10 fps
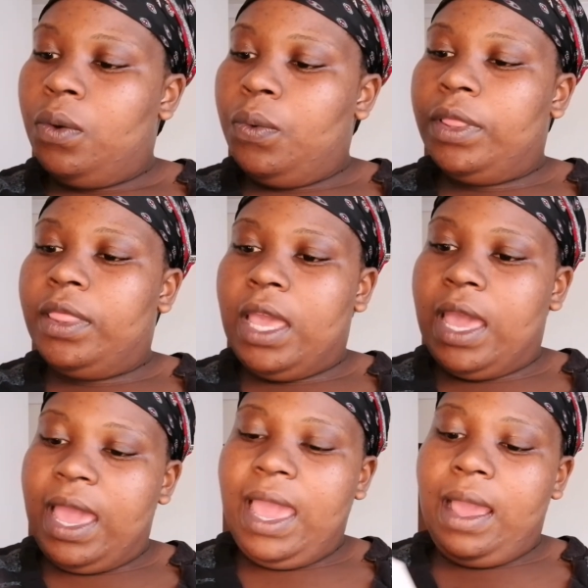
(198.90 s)
with the
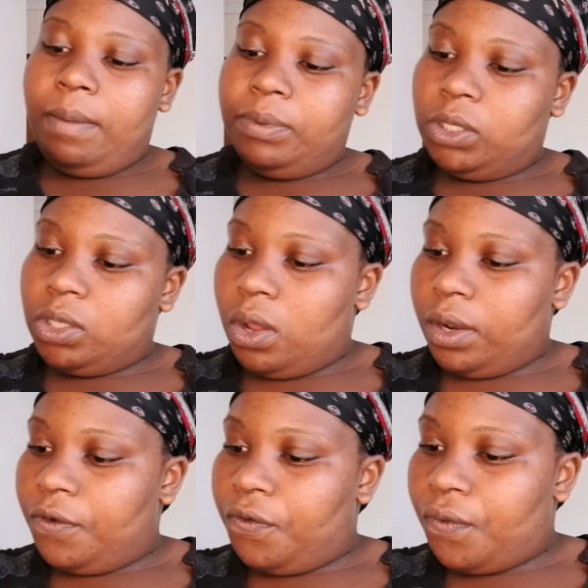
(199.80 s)
apps
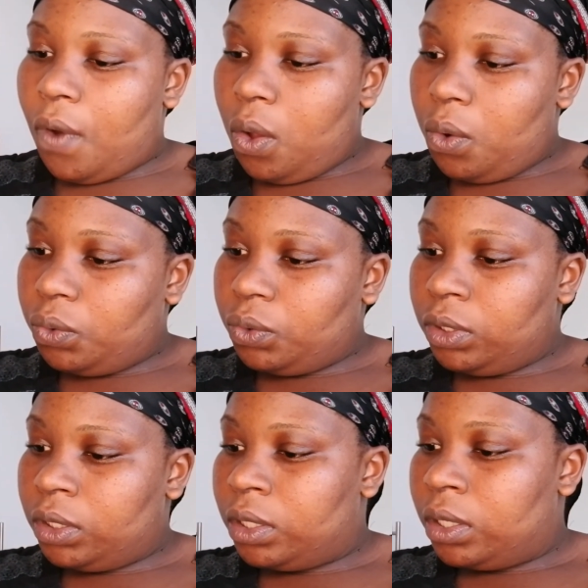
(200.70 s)
on the
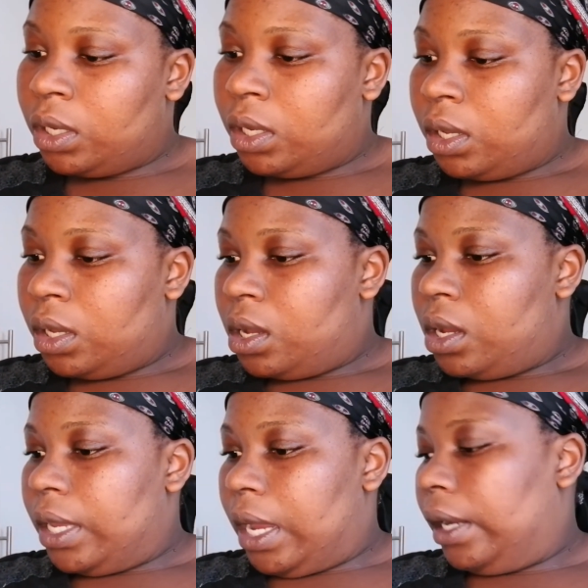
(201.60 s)
phone.
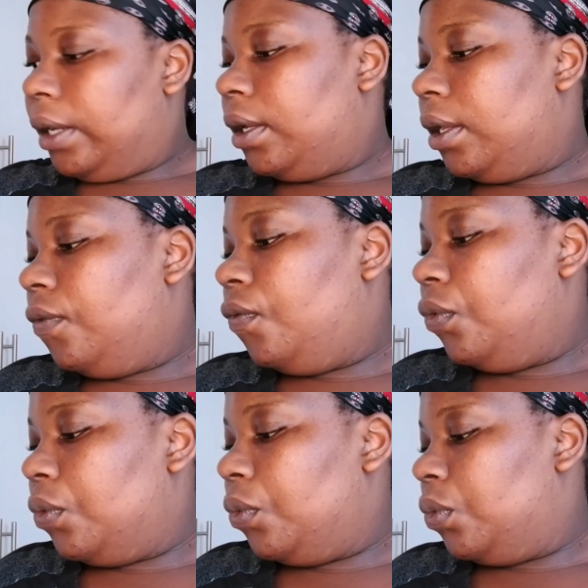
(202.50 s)
Yeah, if
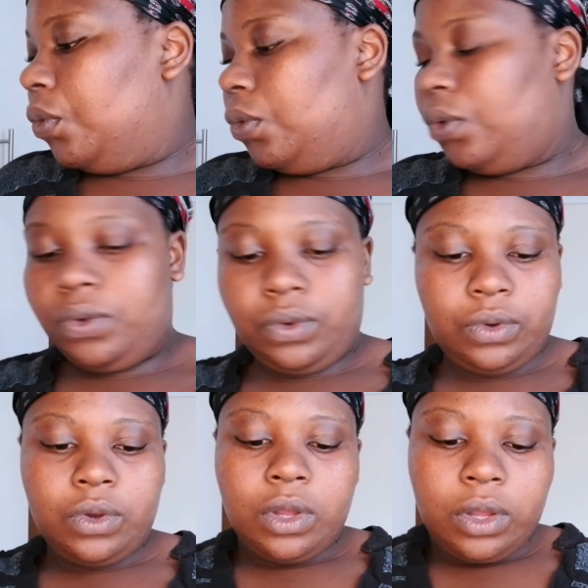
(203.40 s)
you
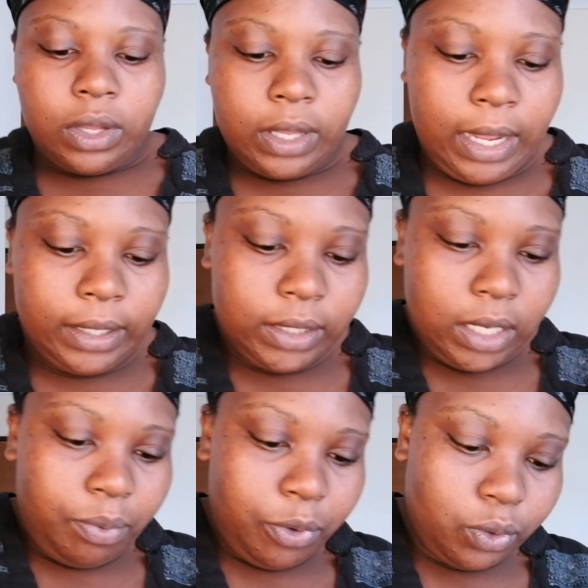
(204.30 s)
it
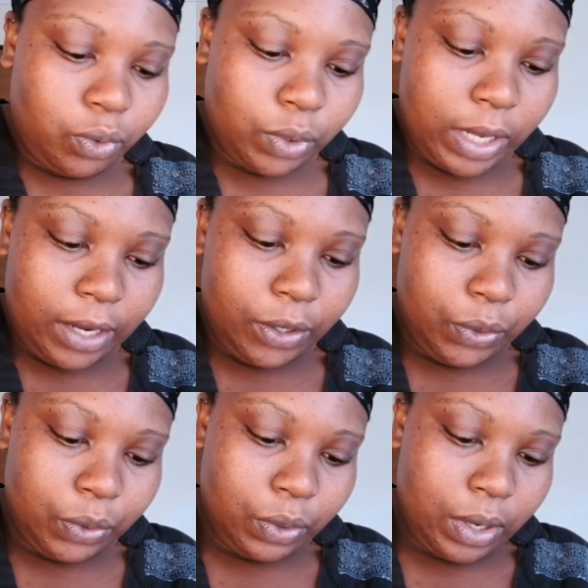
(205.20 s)
helps you to guide
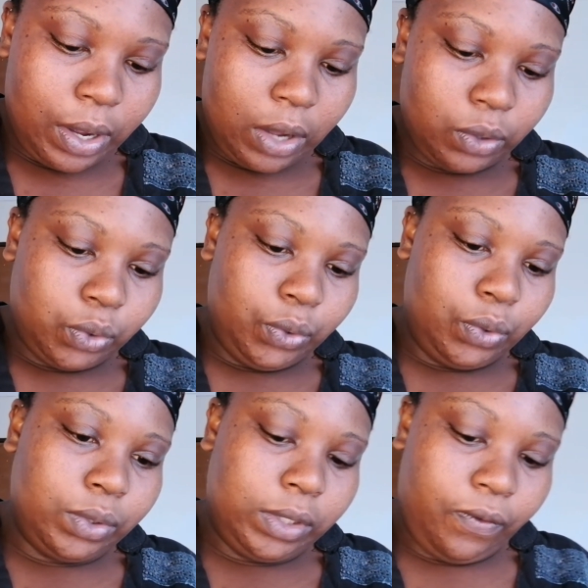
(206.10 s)
you how to
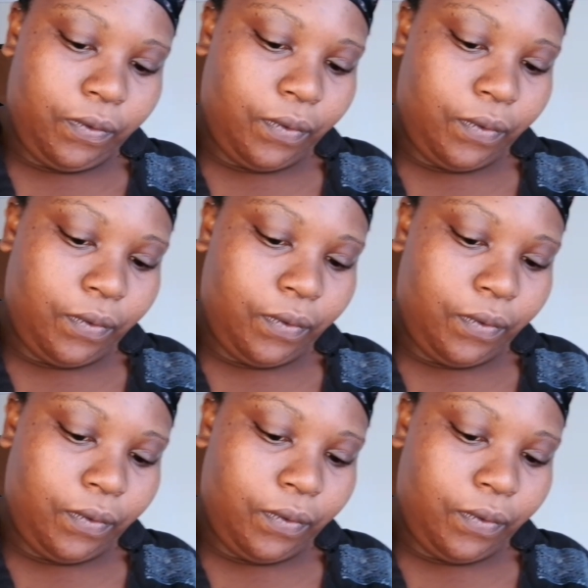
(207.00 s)
use the